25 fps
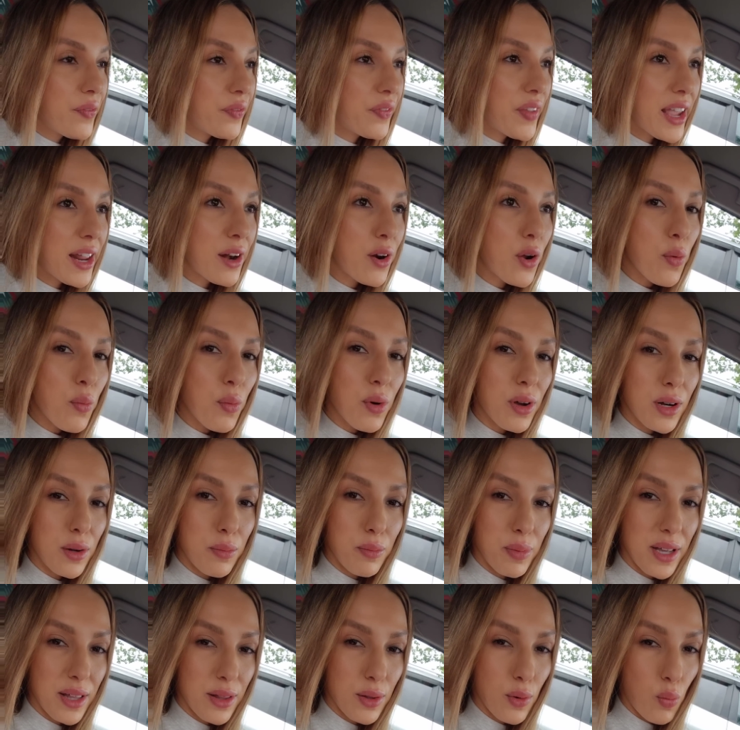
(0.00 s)
They don't want
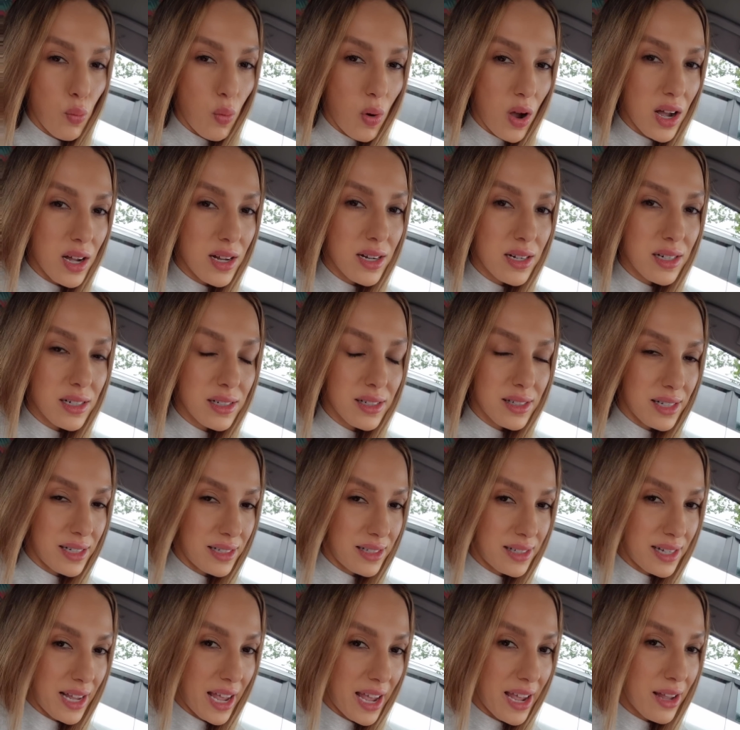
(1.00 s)
to be the one
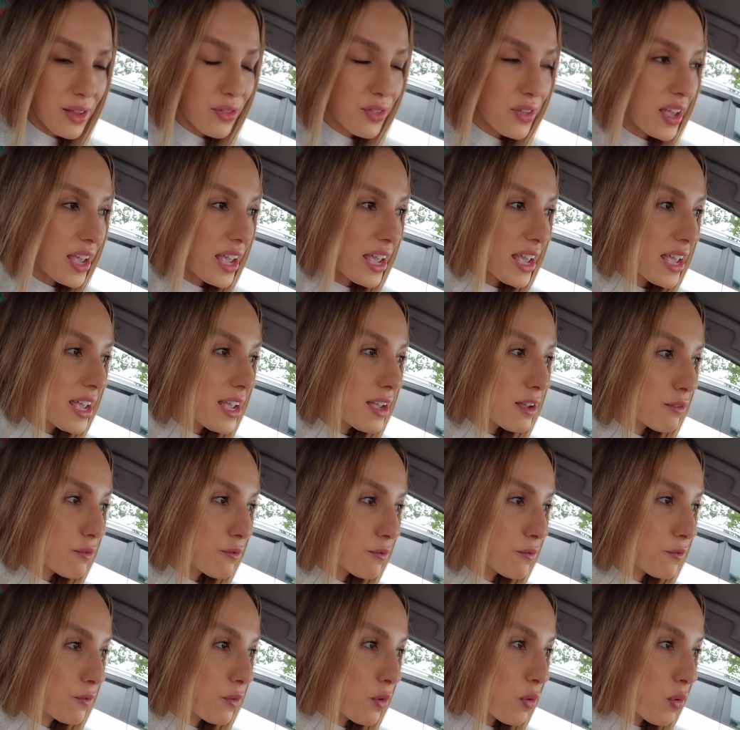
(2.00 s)
to take the hit
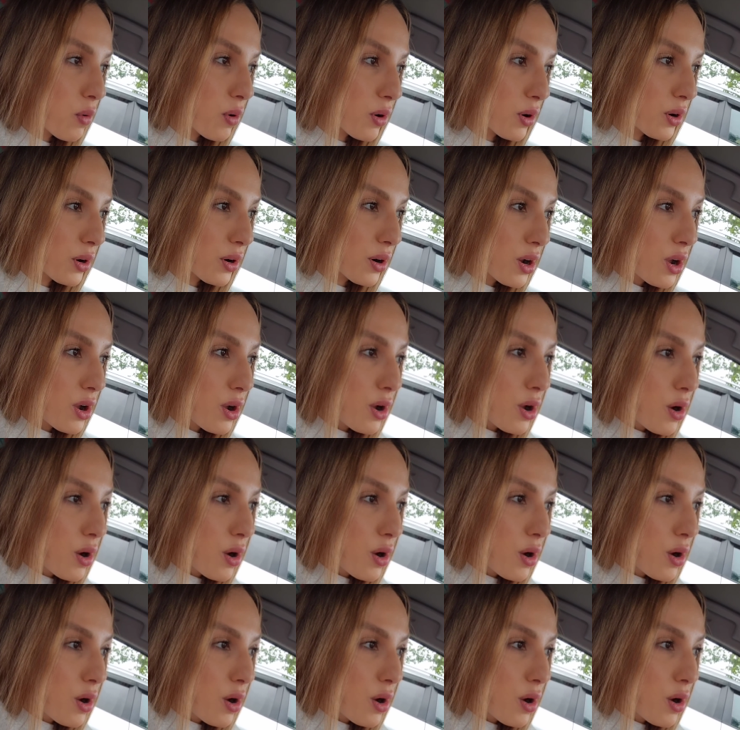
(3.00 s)
for